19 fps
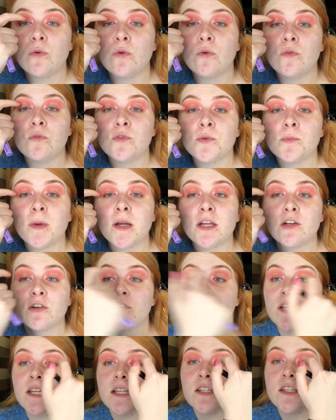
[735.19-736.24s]
over my
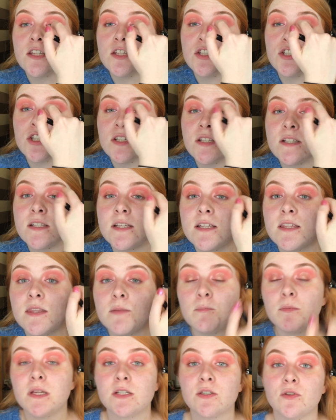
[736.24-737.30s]
crease just in the
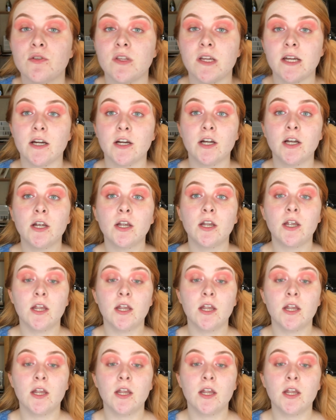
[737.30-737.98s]
middle there.